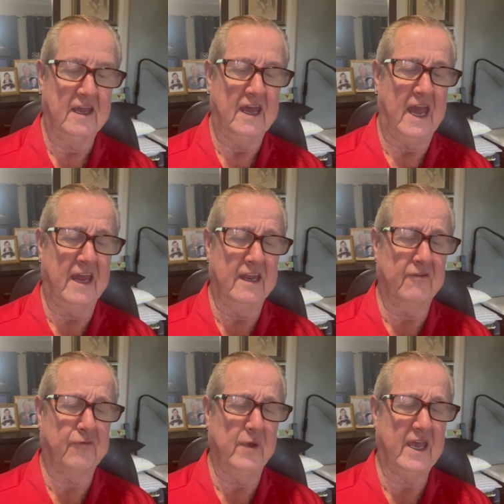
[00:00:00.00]
And
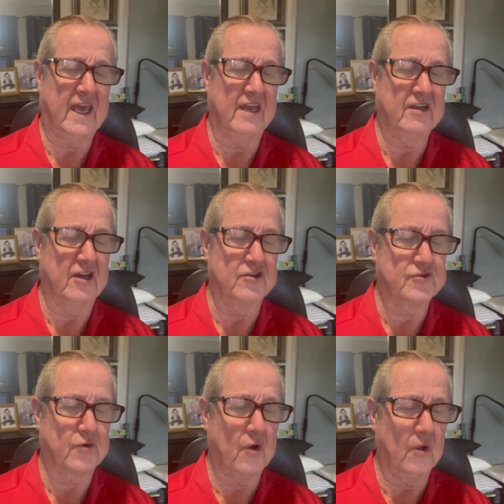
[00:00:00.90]
if we can
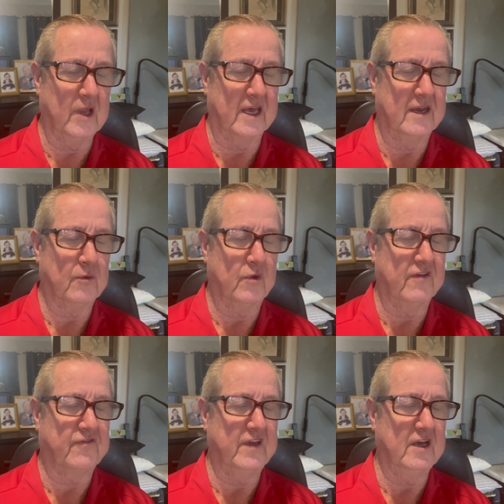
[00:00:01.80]
control it, we
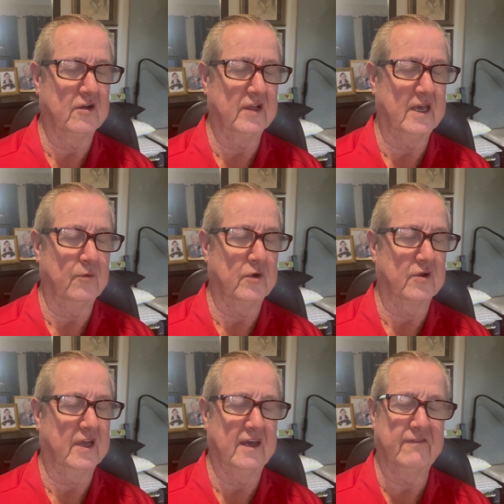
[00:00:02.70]
feel it will
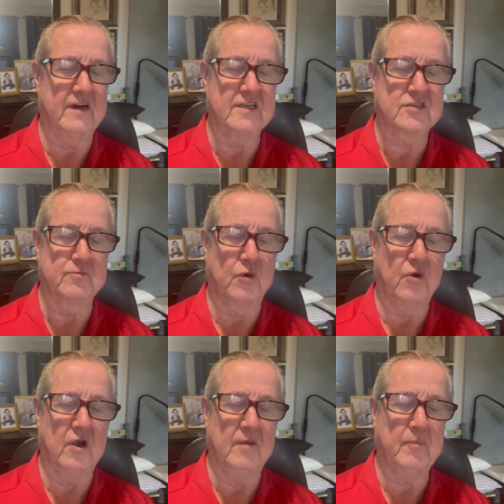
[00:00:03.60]
give us
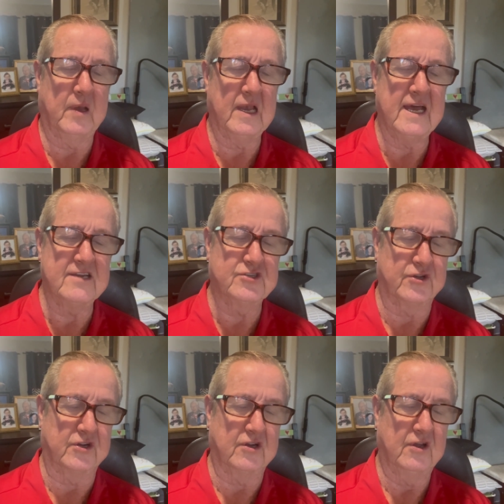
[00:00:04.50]
more
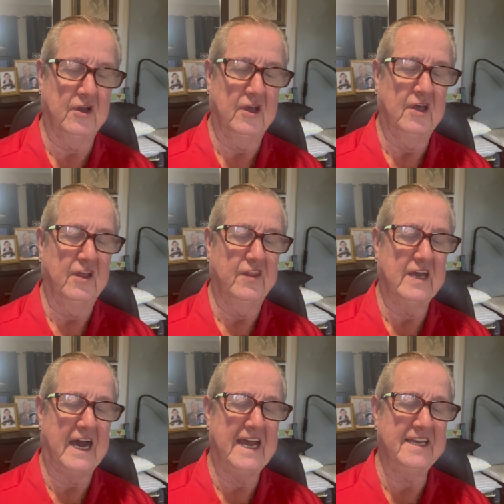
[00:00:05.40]
pleasure. The
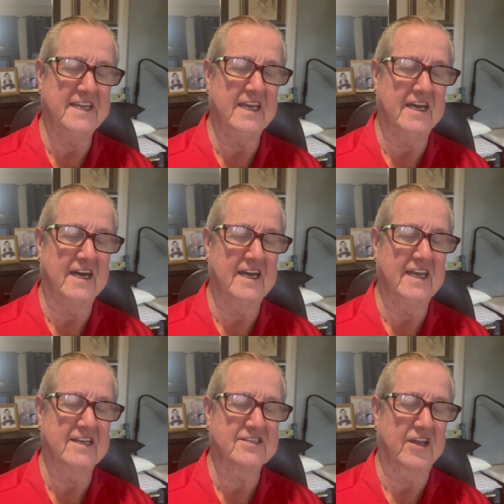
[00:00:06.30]
idea
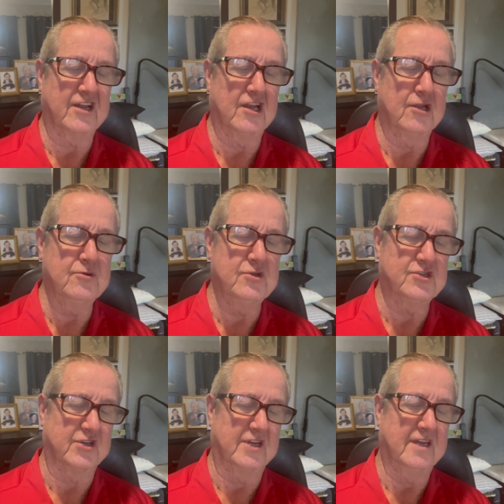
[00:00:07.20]
is an
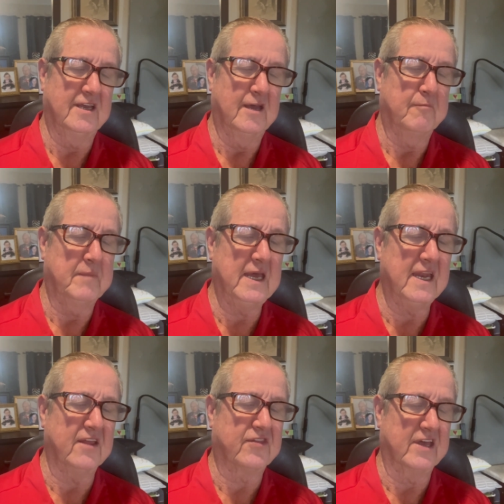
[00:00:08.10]
illusion.
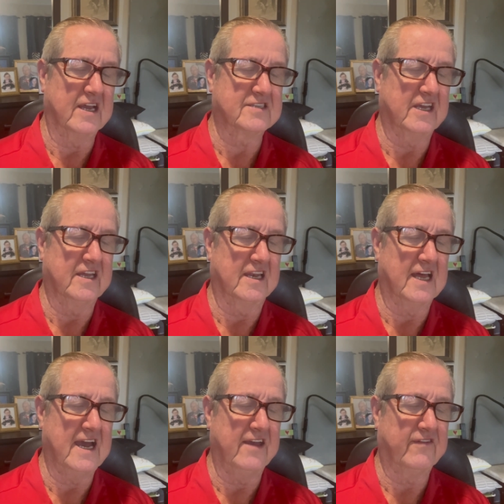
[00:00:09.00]
Many things in
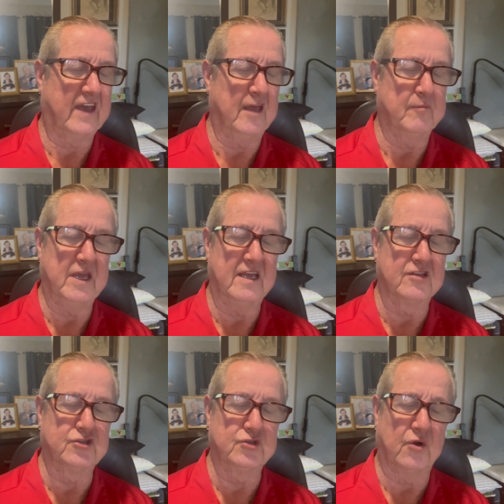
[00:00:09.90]
life can be
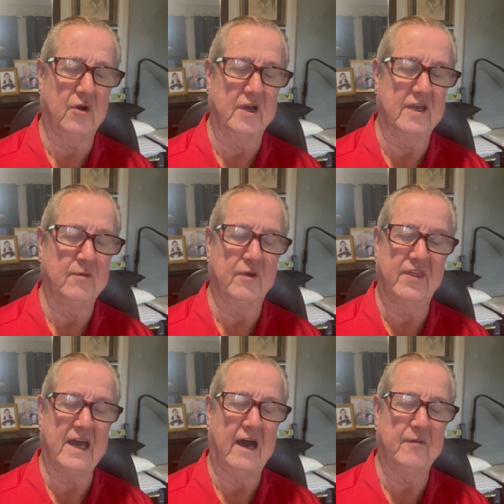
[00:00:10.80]
enjoyed
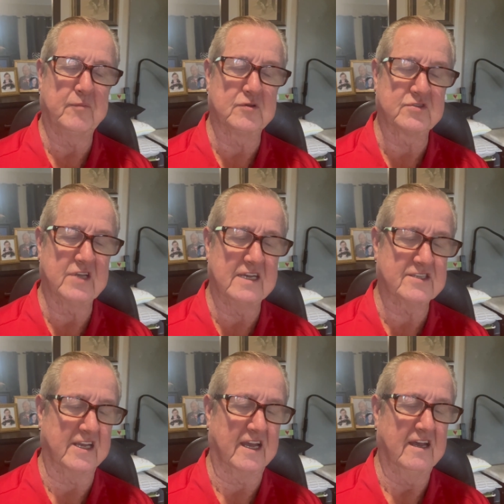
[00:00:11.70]
without
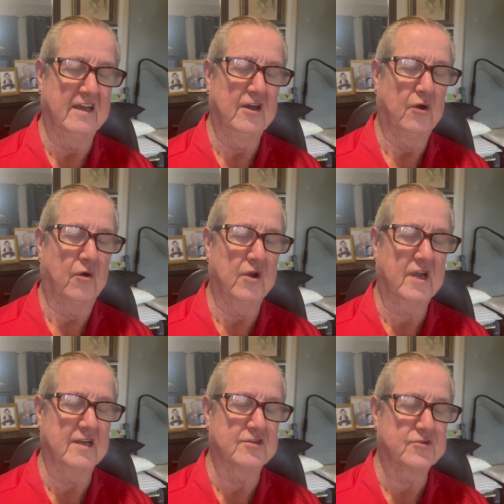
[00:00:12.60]
possessing or
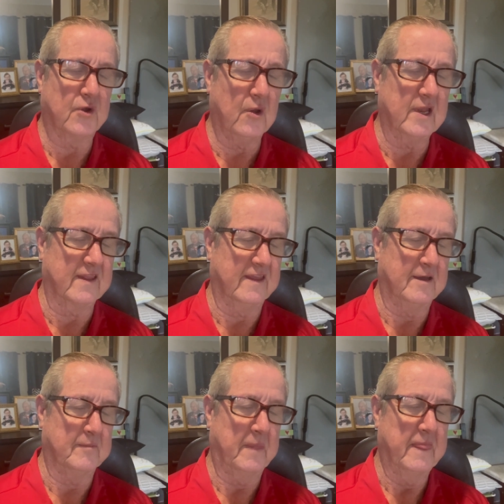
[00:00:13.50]
controlling them.